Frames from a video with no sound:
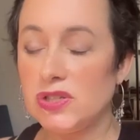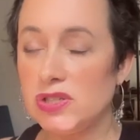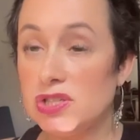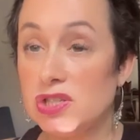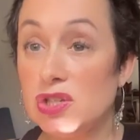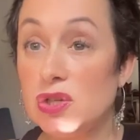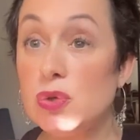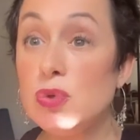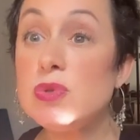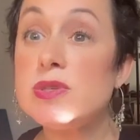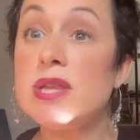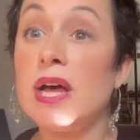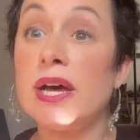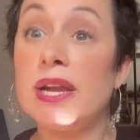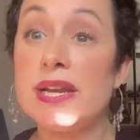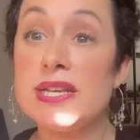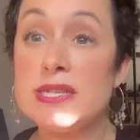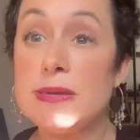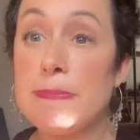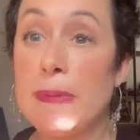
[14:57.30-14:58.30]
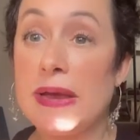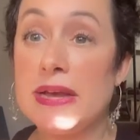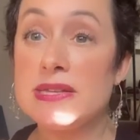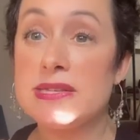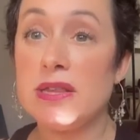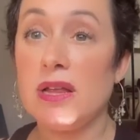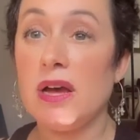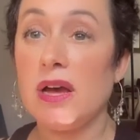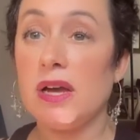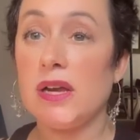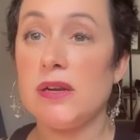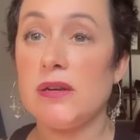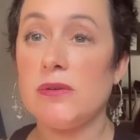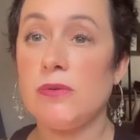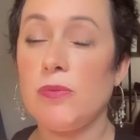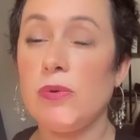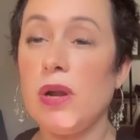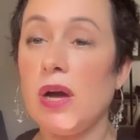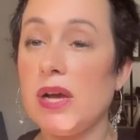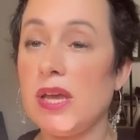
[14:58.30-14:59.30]
And just use that as a
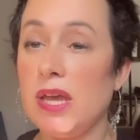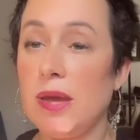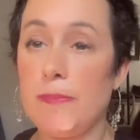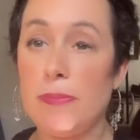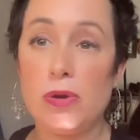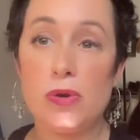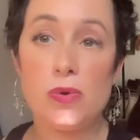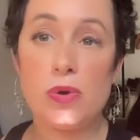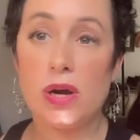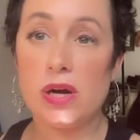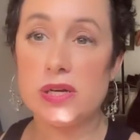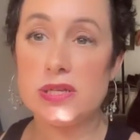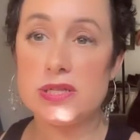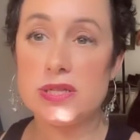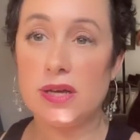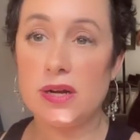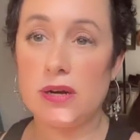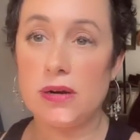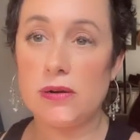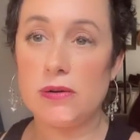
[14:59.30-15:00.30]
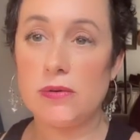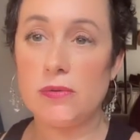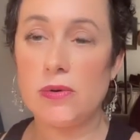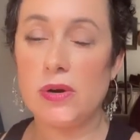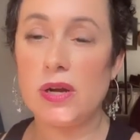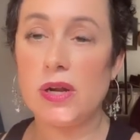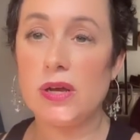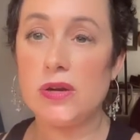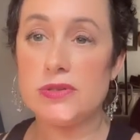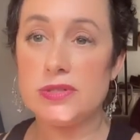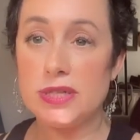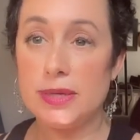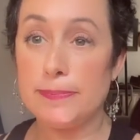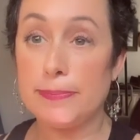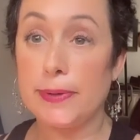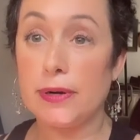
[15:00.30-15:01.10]
baseline. We're not keeping you guys there. We're going to go